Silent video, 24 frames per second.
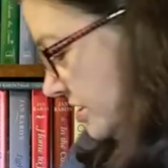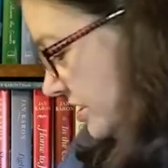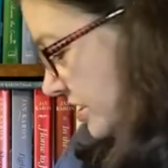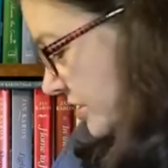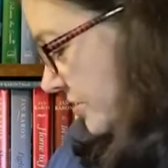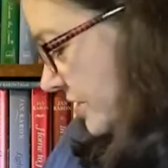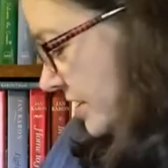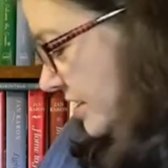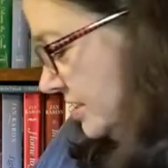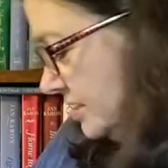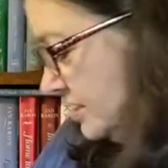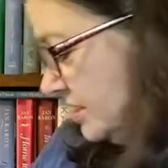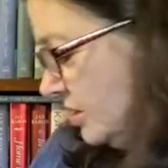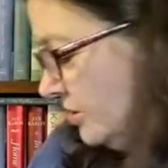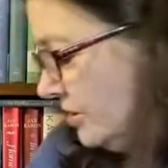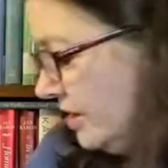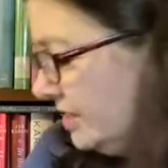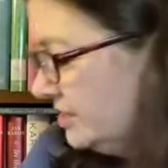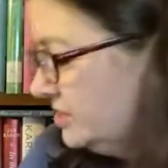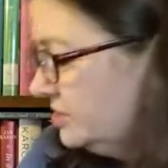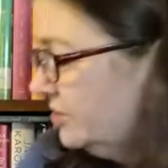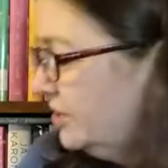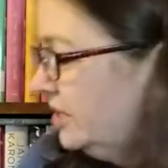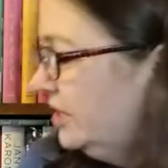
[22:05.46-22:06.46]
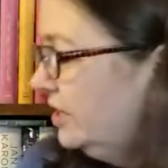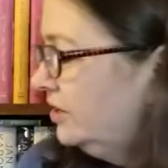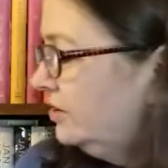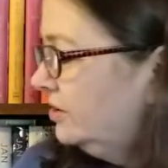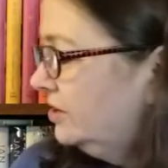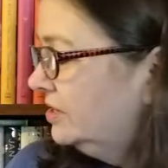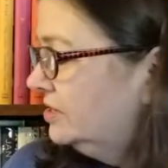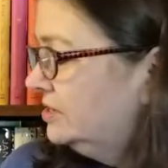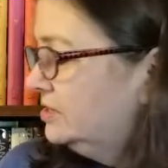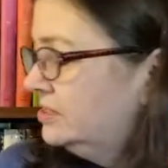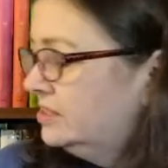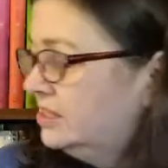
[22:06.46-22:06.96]
series. Okay, so here
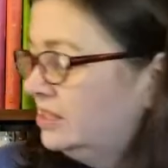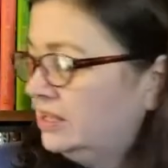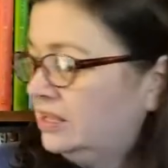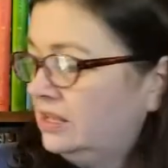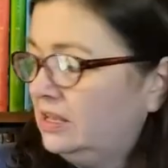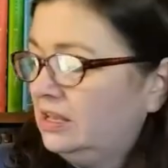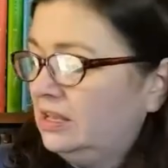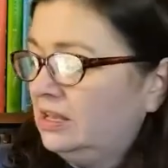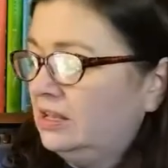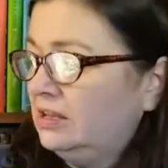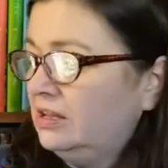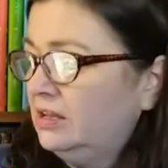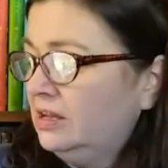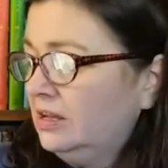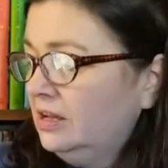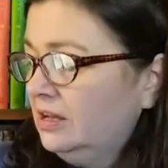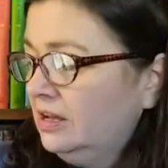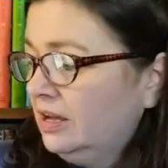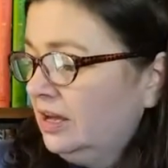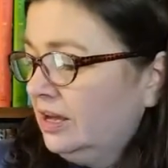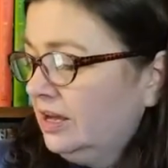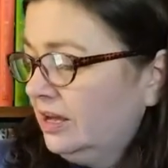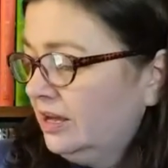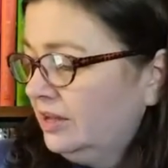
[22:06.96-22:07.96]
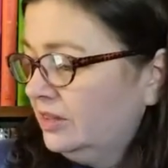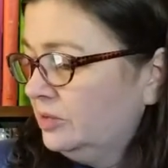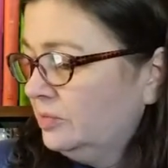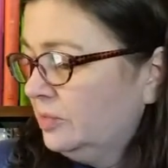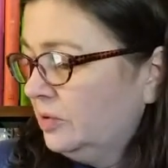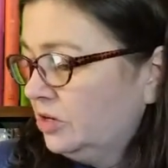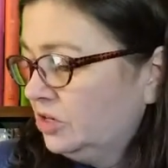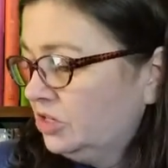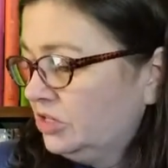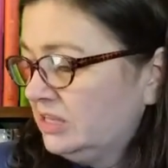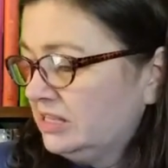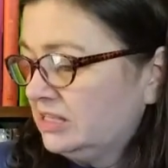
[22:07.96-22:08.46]
is the
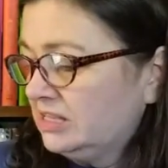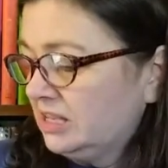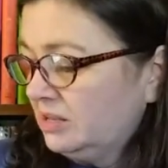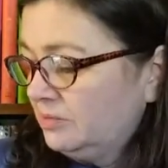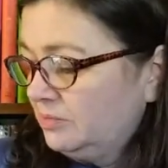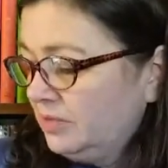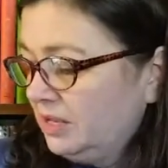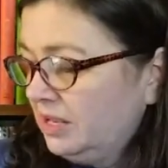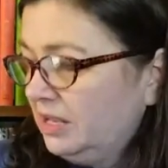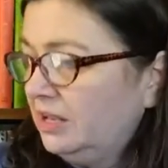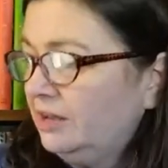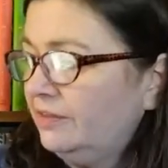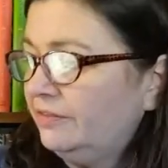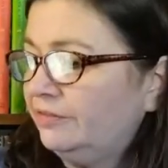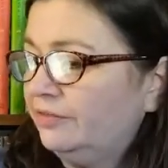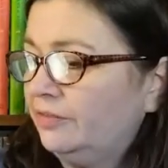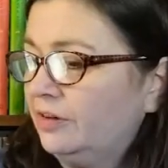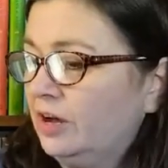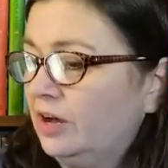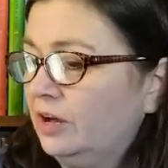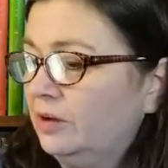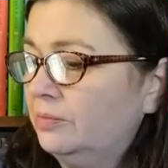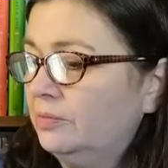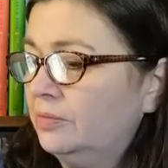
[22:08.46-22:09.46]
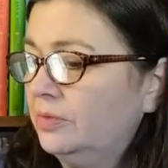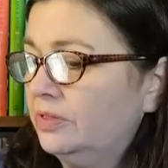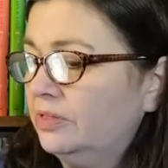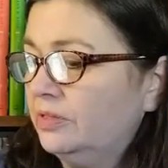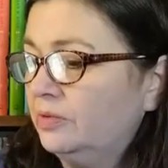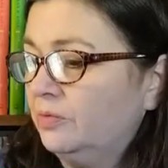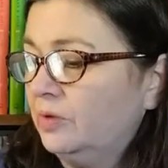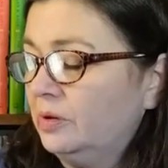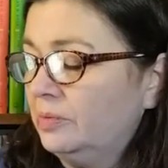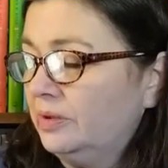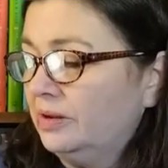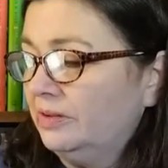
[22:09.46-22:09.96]
book she sent me from
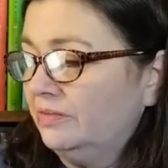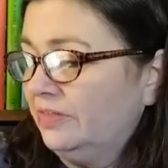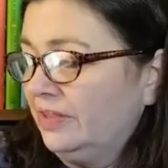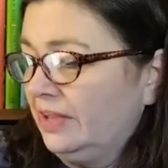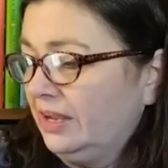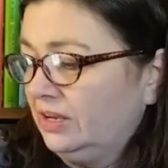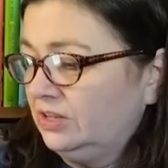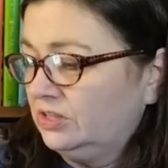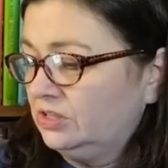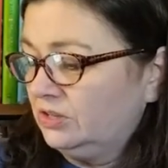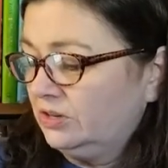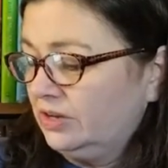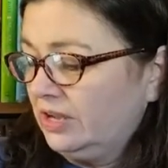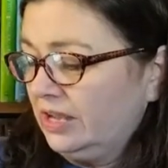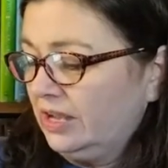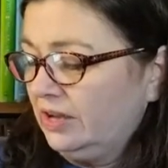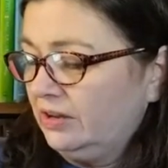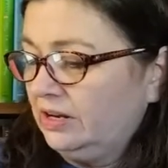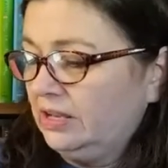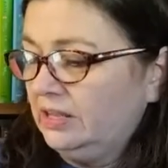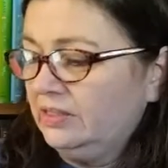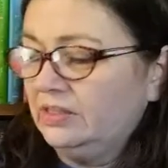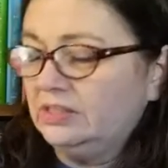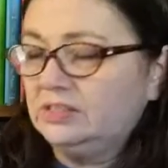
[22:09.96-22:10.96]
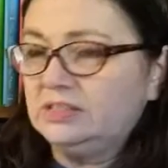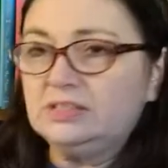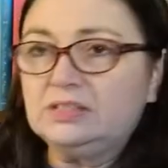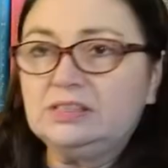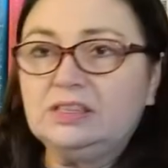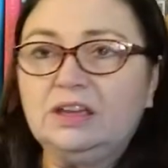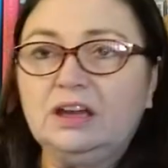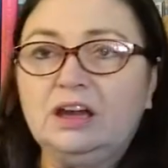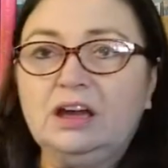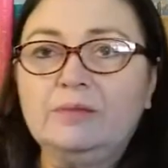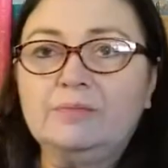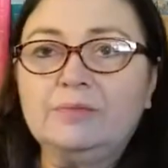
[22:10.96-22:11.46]
the Women of Lancaster County. This is
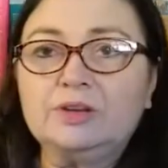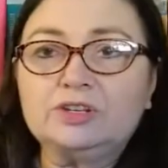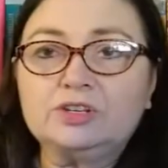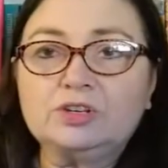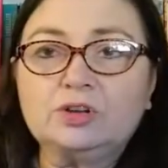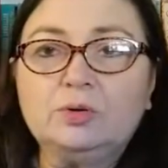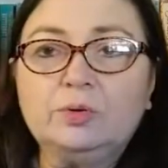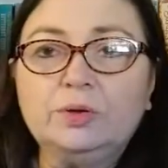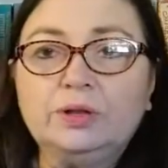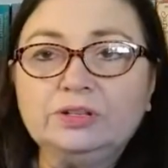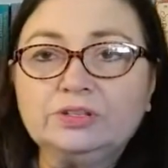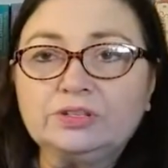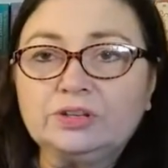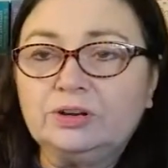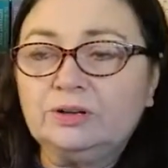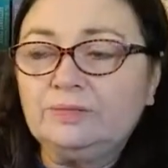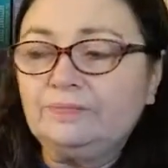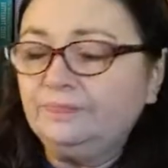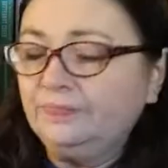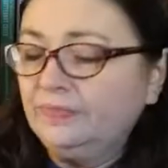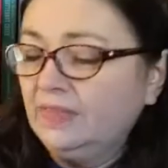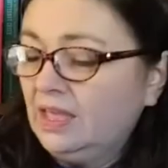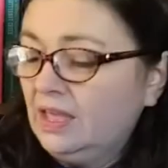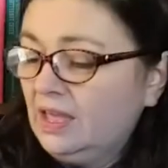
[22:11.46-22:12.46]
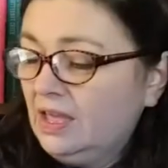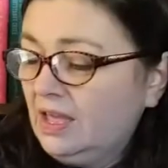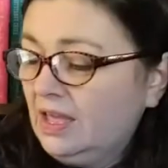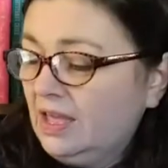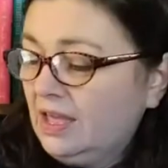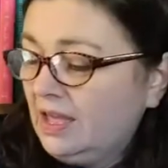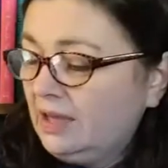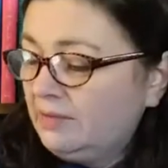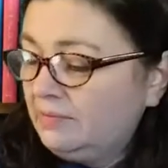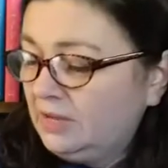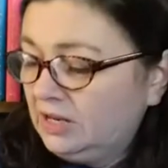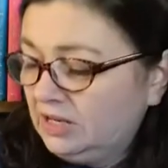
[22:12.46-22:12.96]
The Amish Quilter.
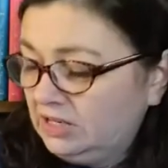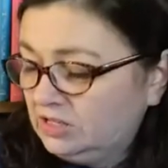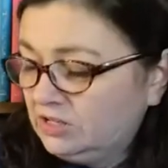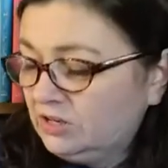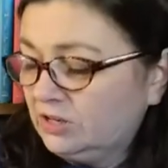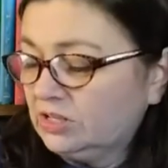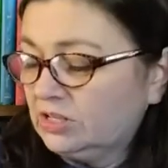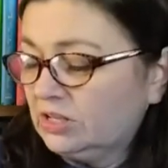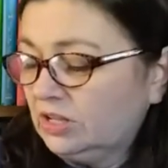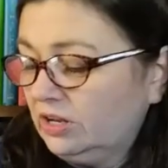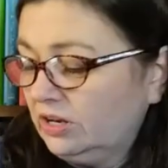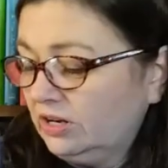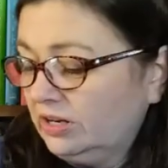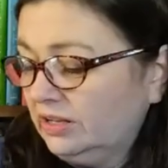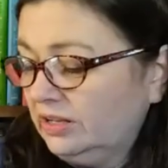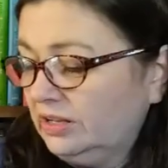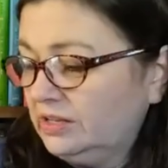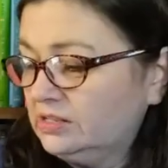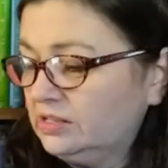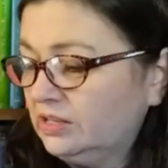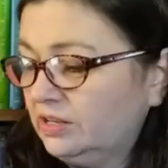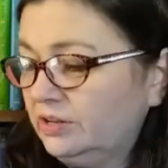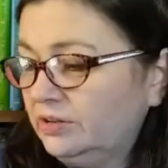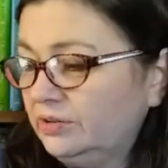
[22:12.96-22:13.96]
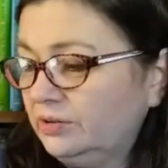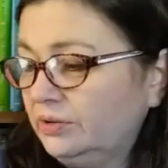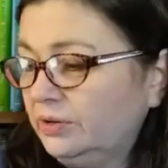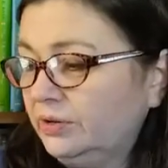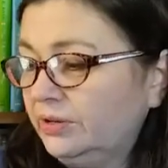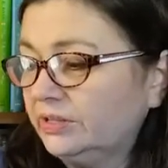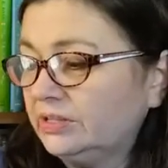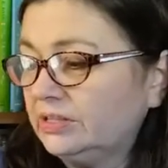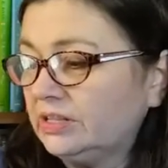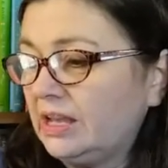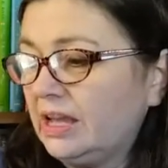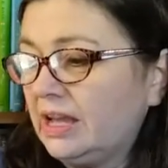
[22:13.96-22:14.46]
Mindy Starnes Clark and Leslie
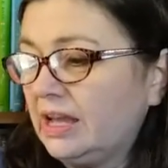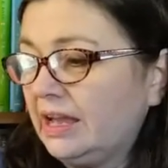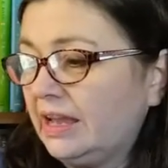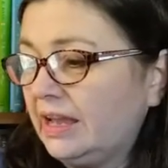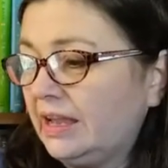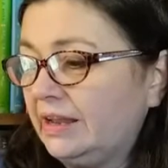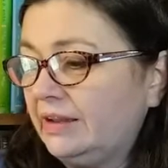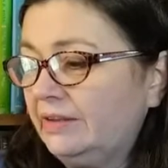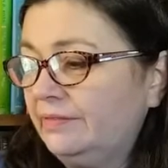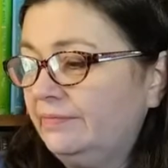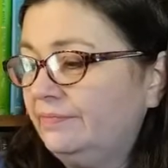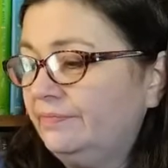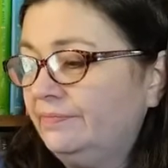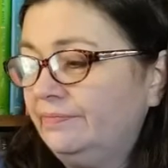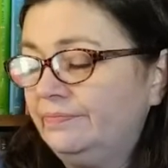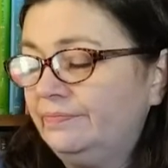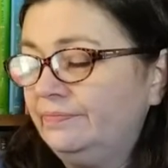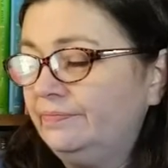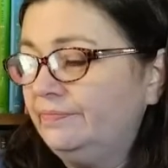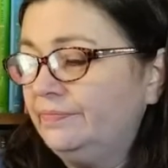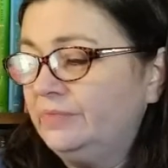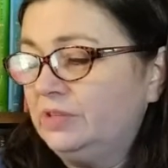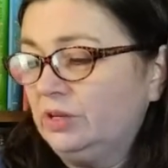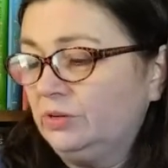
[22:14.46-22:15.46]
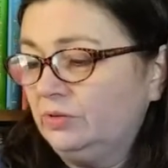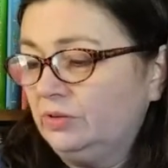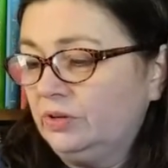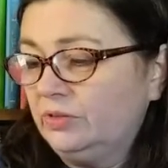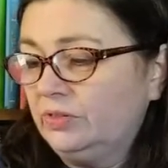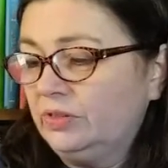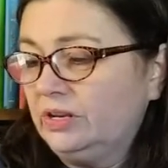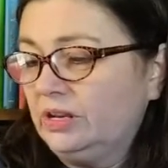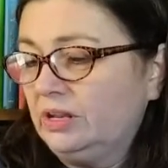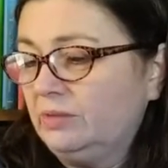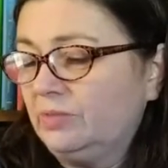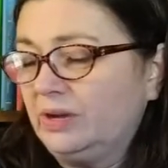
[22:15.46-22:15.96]
Gould. I don't know
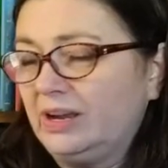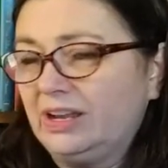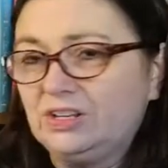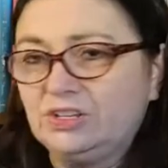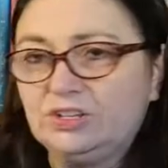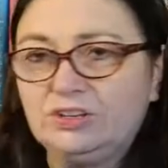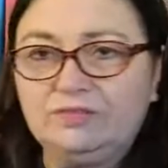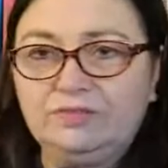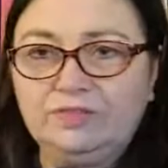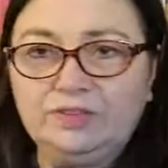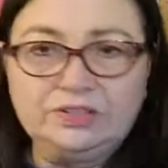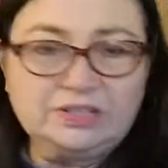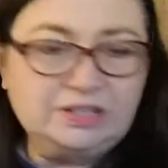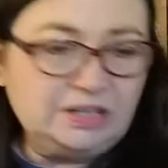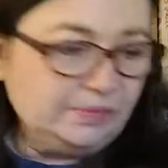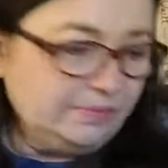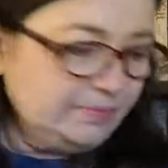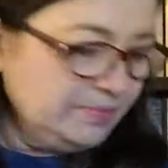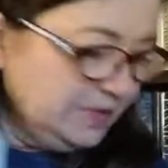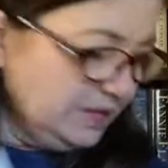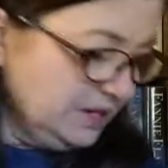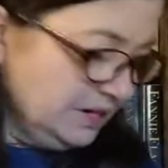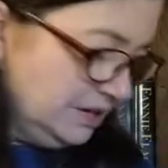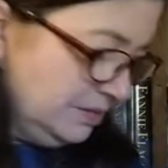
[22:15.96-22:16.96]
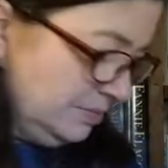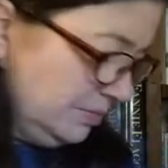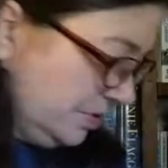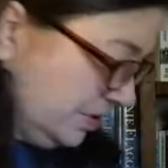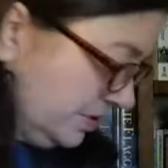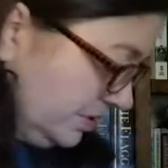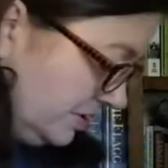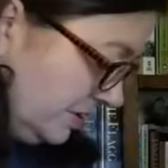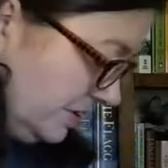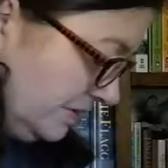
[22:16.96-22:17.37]
the number. I should have looked up the number